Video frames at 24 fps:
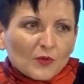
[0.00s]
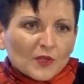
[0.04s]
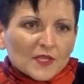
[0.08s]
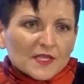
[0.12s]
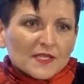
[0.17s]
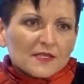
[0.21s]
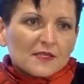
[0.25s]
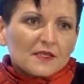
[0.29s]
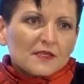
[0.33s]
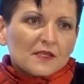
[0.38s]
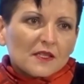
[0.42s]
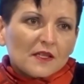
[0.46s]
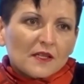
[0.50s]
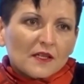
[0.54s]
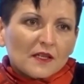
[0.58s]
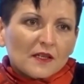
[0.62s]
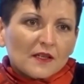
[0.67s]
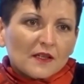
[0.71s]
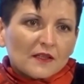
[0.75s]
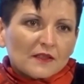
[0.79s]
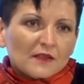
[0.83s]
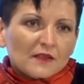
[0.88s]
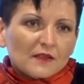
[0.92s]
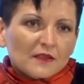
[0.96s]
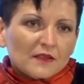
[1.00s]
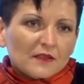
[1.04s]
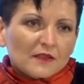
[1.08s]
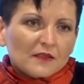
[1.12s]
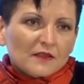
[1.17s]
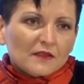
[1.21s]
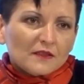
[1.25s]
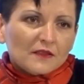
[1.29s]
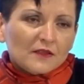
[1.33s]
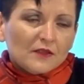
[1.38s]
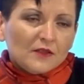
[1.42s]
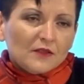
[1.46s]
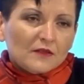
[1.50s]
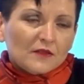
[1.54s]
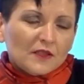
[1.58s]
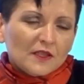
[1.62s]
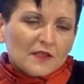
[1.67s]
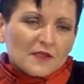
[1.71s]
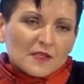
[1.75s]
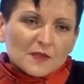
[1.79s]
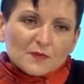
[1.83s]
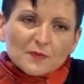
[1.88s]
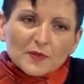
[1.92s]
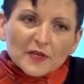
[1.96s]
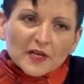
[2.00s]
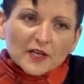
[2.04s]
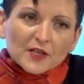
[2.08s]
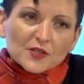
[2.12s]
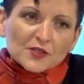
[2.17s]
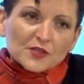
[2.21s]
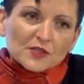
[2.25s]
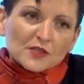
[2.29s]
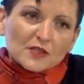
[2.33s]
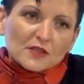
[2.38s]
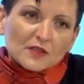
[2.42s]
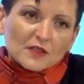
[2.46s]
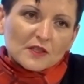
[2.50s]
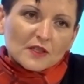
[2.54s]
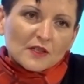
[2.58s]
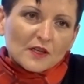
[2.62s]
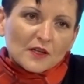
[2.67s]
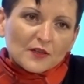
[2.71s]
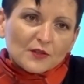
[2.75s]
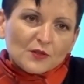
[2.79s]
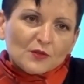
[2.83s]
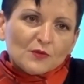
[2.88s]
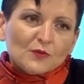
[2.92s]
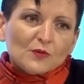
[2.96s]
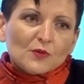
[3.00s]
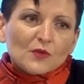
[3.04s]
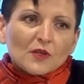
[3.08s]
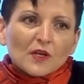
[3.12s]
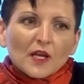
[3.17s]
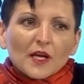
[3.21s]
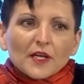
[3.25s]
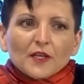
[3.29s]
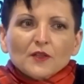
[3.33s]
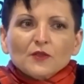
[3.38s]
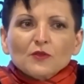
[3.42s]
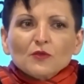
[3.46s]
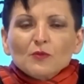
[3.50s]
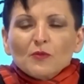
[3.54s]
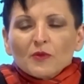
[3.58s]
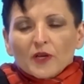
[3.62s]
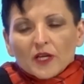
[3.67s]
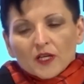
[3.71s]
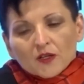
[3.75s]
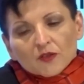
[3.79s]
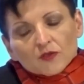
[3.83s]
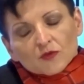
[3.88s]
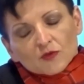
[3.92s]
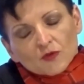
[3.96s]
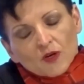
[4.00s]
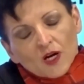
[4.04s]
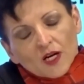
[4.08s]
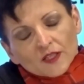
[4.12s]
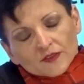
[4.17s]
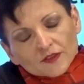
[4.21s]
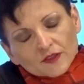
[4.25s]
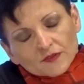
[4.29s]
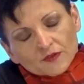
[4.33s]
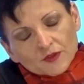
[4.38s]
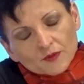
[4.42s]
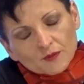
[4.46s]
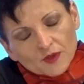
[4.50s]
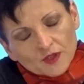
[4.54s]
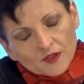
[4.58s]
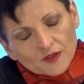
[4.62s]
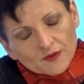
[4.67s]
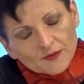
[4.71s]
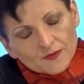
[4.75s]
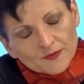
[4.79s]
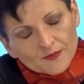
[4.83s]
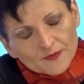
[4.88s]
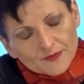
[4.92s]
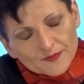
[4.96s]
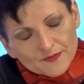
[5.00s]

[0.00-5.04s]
is inspiration you would like to bring to other women?